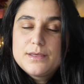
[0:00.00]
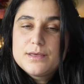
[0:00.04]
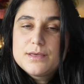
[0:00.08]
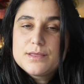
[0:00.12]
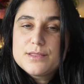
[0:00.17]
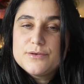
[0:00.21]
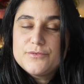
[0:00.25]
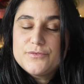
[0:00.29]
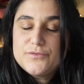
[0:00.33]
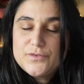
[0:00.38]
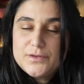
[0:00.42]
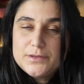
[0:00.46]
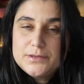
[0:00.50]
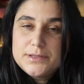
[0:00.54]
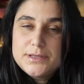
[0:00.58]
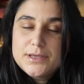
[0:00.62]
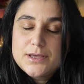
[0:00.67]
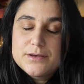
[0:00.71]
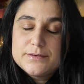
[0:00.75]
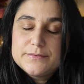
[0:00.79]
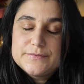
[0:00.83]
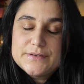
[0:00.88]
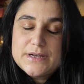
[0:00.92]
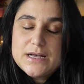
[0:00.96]
the
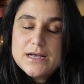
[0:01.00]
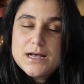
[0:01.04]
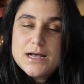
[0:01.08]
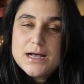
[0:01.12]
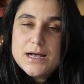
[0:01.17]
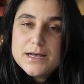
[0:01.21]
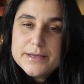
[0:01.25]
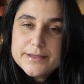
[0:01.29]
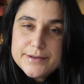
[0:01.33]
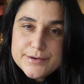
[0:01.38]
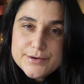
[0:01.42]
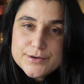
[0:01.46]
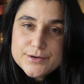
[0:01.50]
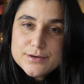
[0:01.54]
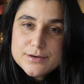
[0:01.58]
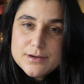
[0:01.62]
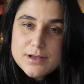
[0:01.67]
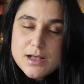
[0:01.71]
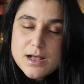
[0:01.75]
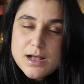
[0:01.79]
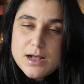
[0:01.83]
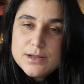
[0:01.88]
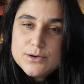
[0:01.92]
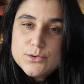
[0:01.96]
feeling of utter
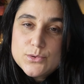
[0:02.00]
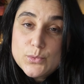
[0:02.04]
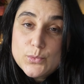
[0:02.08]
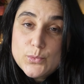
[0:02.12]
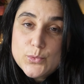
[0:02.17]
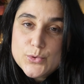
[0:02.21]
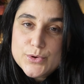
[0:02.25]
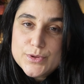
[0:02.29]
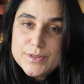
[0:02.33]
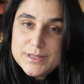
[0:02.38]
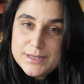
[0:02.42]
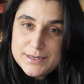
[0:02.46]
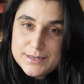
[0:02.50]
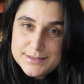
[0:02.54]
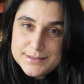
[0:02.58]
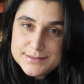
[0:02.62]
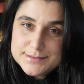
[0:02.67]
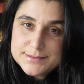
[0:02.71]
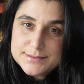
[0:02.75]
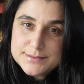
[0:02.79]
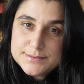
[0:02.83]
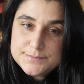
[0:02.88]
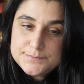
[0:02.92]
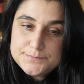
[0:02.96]

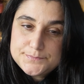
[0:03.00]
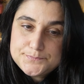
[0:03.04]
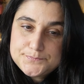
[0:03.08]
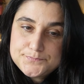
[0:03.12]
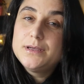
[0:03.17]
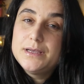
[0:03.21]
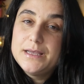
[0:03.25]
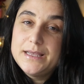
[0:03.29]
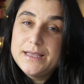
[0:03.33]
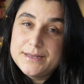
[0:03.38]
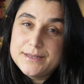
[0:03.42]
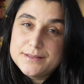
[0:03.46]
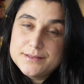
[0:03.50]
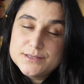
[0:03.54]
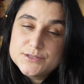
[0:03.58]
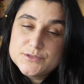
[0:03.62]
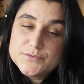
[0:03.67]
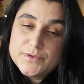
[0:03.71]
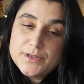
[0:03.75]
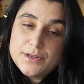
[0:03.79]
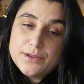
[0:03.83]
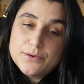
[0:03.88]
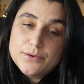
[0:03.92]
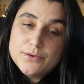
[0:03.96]
unworthiness. And in this
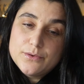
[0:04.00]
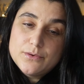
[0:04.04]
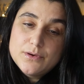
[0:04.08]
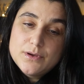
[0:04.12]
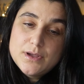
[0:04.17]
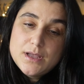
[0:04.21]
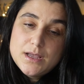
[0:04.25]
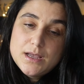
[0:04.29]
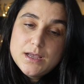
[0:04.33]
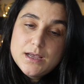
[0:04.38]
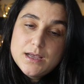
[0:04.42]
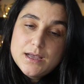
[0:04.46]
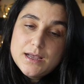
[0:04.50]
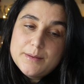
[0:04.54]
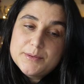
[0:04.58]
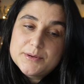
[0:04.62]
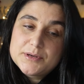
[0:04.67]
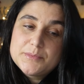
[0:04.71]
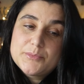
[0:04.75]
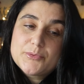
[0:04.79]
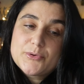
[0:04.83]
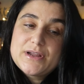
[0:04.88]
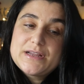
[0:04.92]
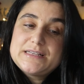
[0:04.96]
video, I
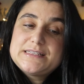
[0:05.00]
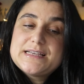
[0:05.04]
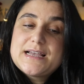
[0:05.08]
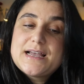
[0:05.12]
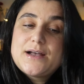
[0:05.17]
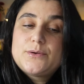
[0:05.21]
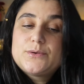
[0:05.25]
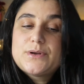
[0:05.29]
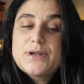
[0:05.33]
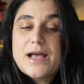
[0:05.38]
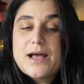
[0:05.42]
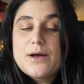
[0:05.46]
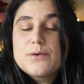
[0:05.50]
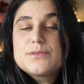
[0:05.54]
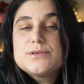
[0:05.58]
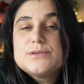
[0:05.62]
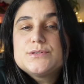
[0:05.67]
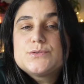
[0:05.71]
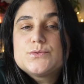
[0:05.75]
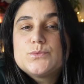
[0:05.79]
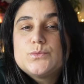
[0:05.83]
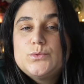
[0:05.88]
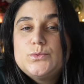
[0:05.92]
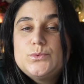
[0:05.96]
want to break down how
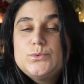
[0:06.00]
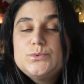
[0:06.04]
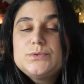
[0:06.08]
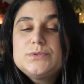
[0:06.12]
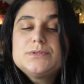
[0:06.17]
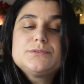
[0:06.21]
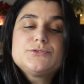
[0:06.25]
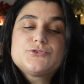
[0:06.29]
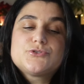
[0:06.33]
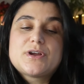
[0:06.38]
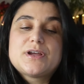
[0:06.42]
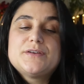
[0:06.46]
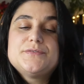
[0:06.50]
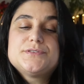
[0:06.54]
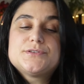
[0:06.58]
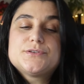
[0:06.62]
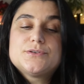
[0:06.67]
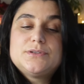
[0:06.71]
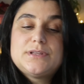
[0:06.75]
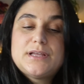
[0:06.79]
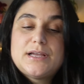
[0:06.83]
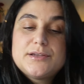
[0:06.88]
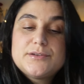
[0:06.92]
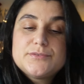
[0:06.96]
this wound drives
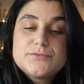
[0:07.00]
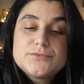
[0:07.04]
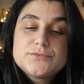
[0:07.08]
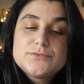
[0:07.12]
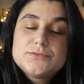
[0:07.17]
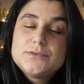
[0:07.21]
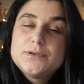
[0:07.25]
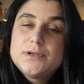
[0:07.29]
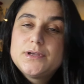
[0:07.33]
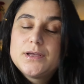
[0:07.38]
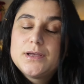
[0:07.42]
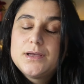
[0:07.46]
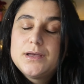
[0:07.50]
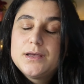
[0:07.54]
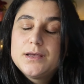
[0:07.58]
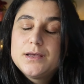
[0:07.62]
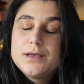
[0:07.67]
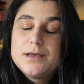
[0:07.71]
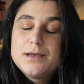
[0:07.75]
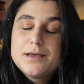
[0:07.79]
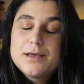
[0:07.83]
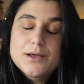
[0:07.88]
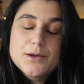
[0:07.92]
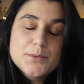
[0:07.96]
your life
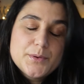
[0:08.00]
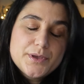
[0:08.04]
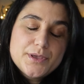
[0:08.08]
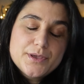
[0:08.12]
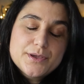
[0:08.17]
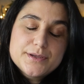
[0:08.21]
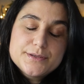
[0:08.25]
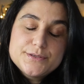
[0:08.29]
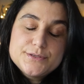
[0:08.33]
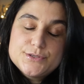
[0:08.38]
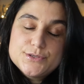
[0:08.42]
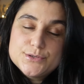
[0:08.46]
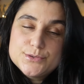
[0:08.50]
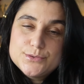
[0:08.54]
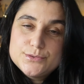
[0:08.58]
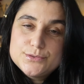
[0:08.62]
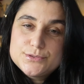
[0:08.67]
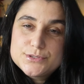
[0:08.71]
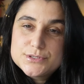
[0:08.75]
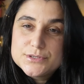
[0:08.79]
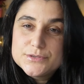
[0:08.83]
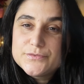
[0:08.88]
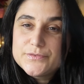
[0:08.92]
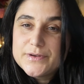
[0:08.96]
and what you can do
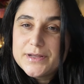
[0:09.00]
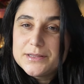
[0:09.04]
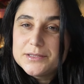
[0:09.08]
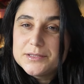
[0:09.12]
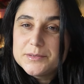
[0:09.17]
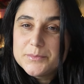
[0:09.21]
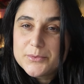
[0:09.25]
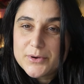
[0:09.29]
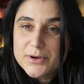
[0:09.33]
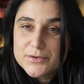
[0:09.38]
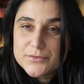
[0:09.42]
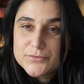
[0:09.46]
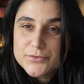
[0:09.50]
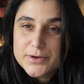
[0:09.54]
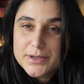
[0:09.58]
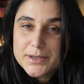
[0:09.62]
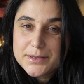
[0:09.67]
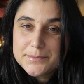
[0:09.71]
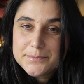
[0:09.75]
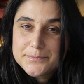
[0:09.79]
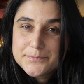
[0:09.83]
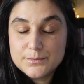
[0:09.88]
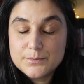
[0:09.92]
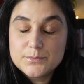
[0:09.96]
to finally break
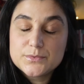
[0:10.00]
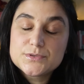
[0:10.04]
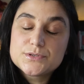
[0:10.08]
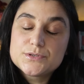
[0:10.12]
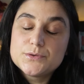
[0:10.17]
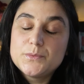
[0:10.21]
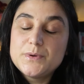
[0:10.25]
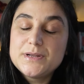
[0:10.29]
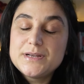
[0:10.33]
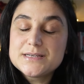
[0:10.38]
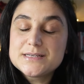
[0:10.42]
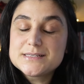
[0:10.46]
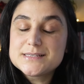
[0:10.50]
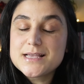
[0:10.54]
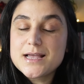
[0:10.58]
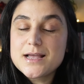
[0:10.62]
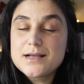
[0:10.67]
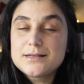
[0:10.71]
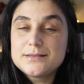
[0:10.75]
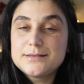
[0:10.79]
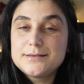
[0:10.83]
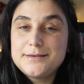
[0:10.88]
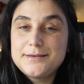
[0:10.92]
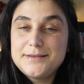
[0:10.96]
free. So what
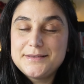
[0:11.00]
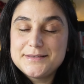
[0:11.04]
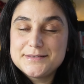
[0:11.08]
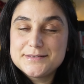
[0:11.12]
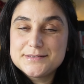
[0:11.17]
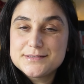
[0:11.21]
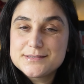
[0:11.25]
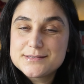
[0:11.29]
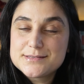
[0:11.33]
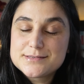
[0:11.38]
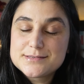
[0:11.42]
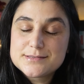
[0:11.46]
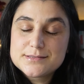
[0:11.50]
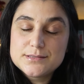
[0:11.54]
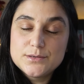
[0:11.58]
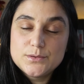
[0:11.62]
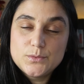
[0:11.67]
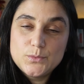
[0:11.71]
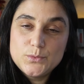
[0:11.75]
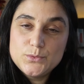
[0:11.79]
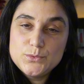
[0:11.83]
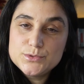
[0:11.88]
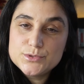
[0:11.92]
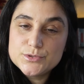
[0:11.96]
exactly is the
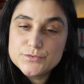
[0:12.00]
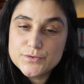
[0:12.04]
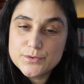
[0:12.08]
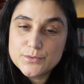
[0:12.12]
wound of